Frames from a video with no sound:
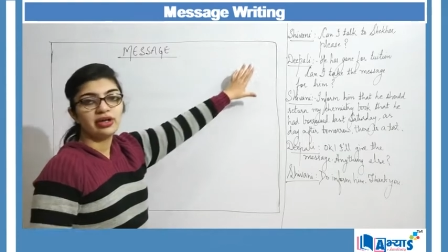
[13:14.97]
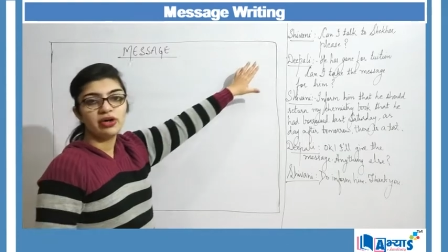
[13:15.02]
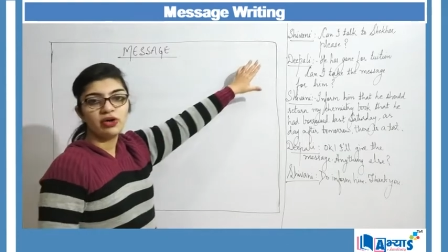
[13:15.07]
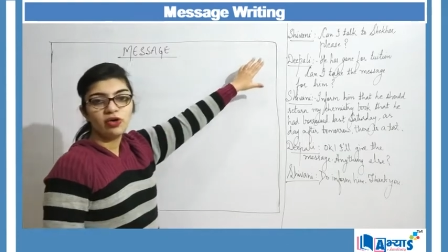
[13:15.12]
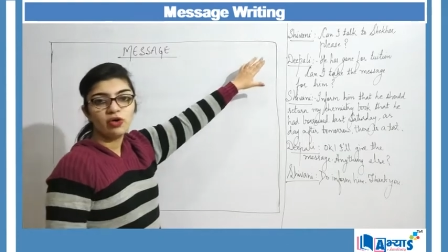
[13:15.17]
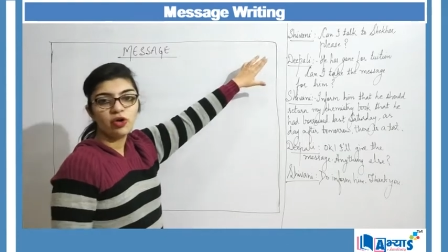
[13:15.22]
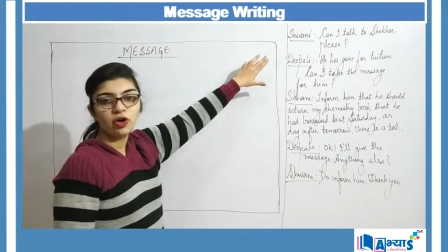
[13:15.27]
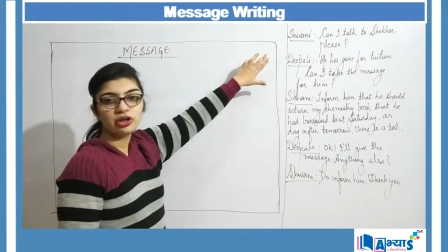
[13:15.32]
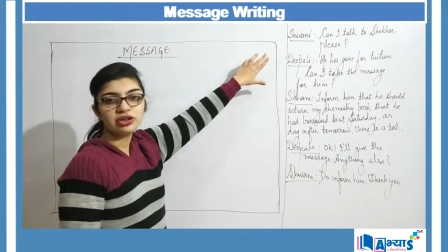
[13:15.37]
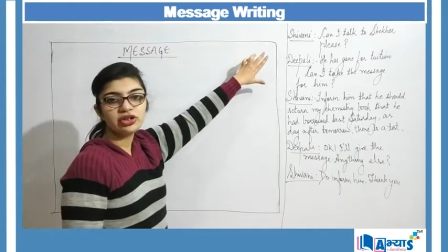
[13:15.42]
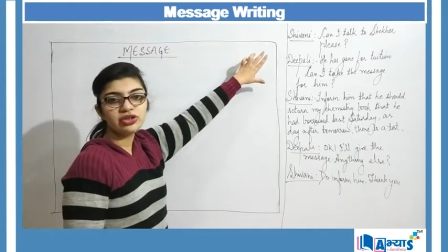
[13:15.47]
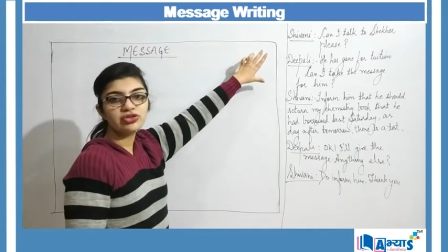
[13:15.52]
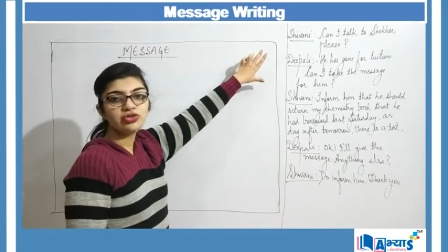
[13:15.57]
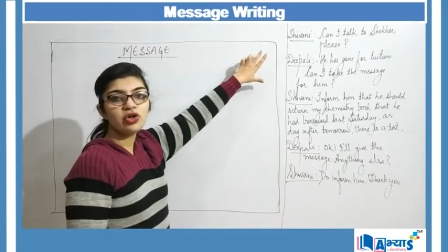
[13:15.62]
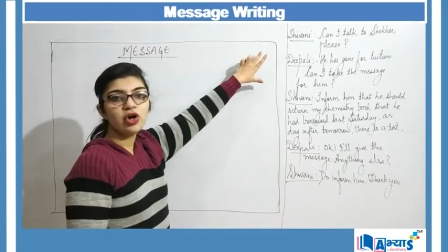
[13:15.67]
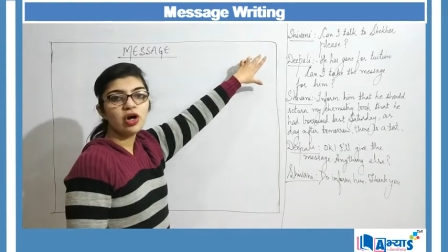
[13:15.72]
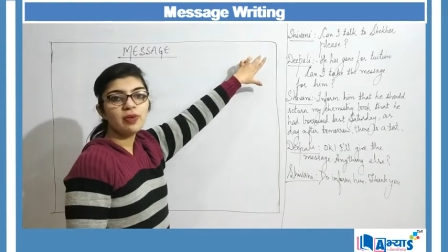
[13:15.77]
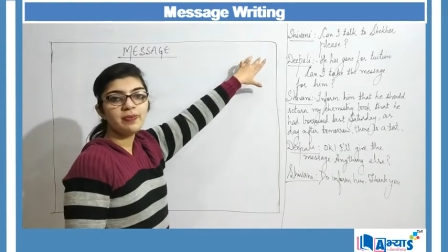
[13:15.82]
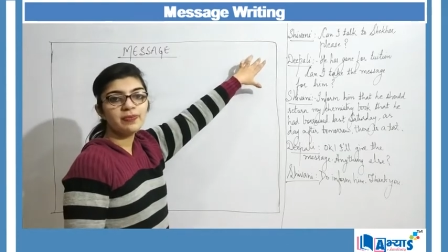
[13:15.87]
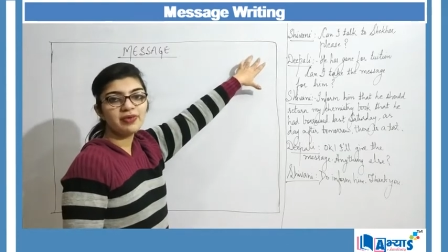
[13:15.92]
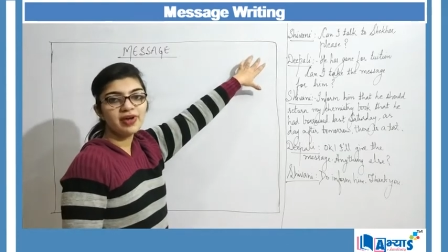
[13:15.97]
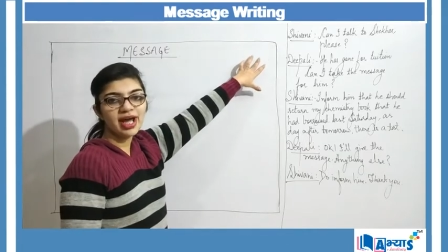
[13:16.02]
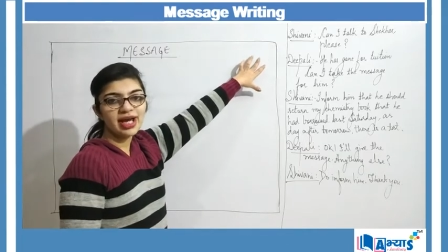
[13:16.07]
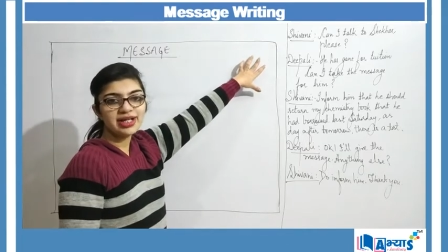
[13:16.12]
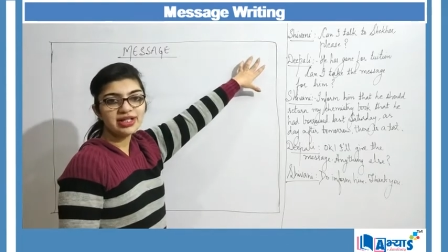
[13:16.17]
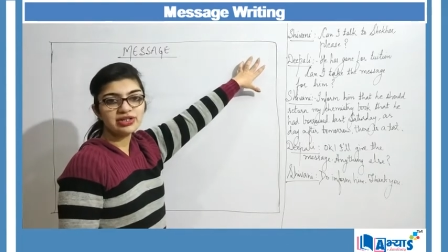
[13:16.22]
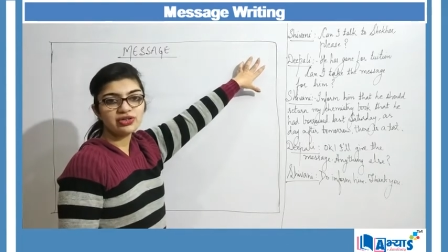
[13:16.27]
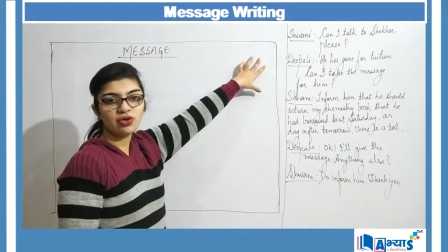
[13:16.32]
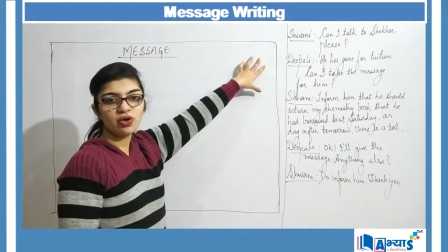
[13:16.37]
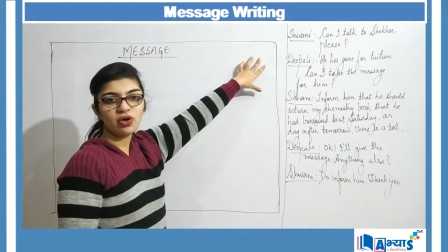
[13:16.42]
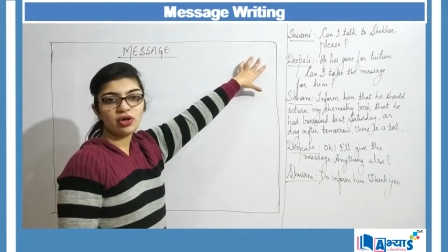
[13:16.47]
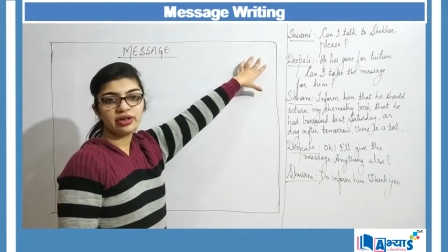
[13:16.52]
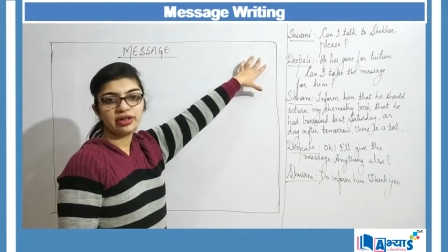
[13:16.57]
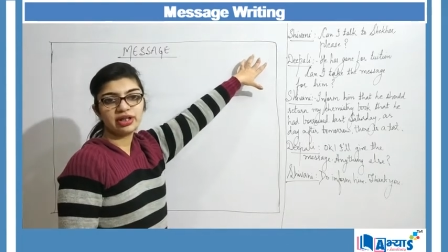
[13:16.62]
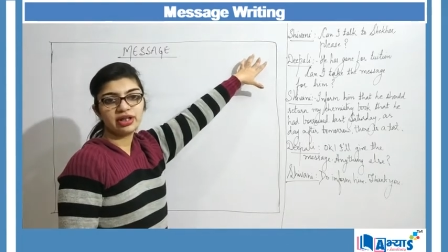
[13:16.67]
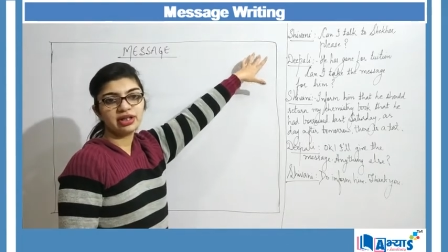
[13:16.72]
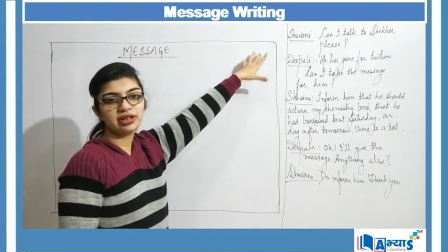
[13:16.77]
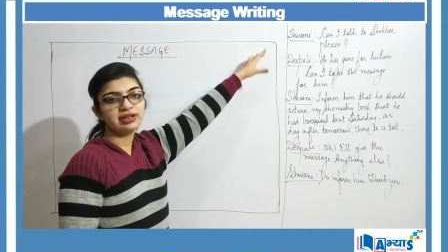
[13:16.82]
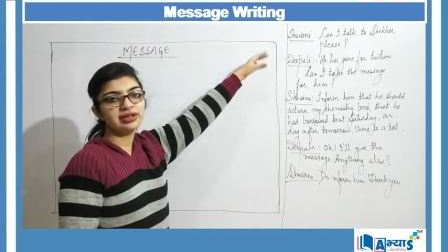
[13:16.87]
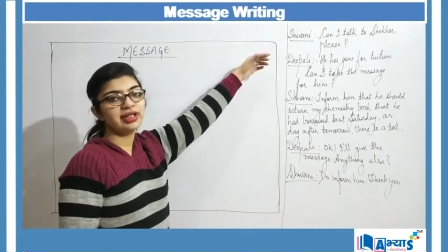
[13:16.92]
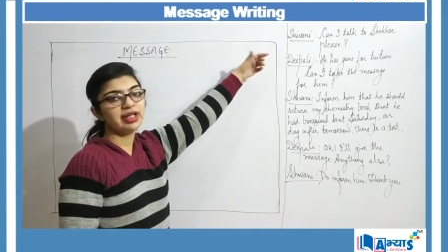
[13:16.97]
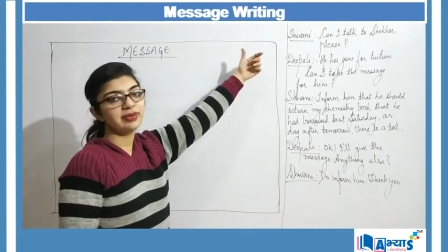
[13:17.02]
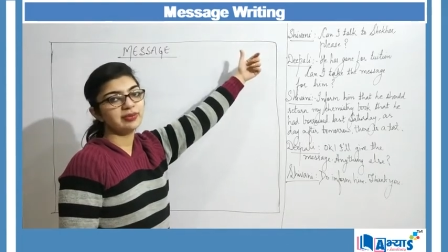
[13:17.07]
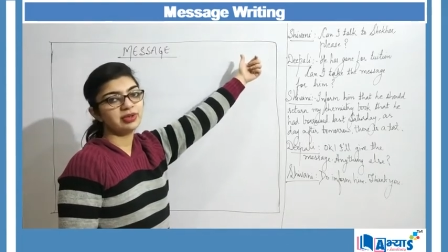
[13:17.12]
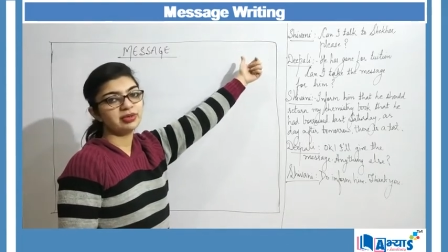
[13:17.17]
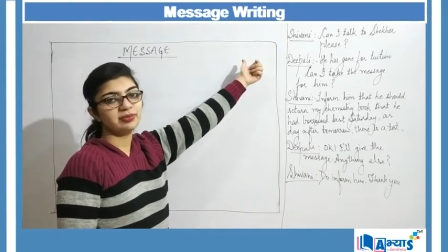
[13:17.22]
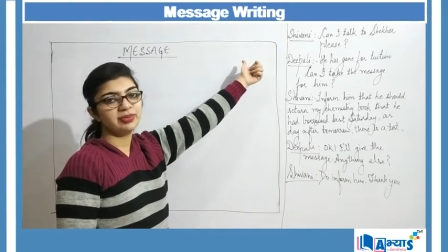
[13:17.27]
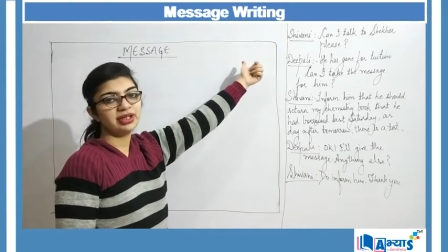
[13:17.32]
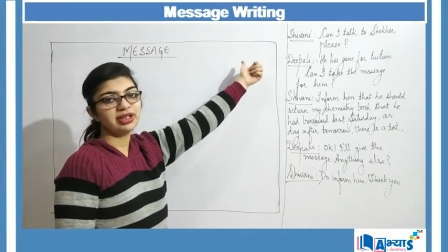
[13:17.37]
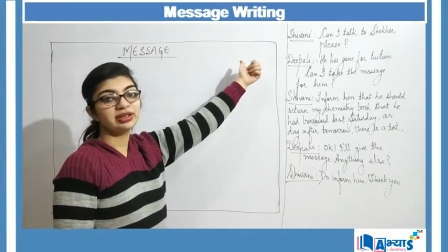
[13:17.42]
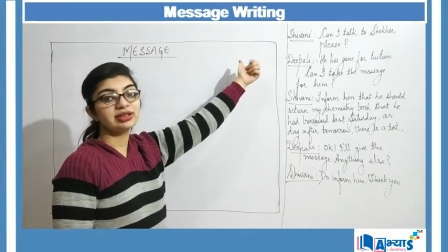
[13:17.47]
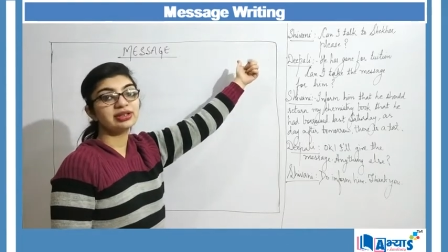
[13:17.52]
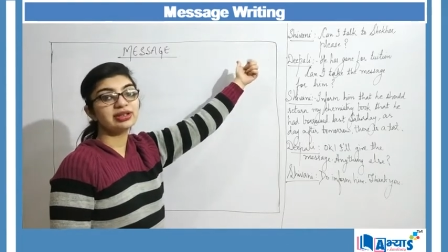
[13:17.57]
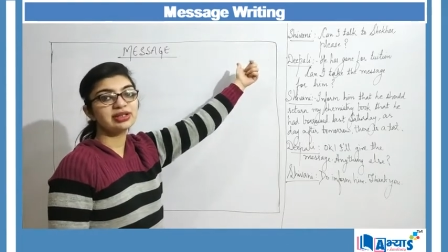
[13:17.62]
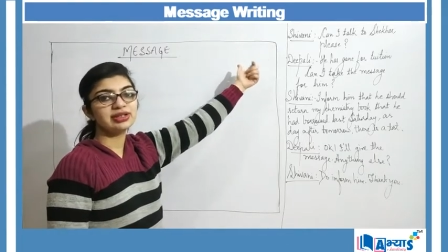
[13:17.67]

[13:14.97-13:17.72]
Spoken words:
on the top right corner there will be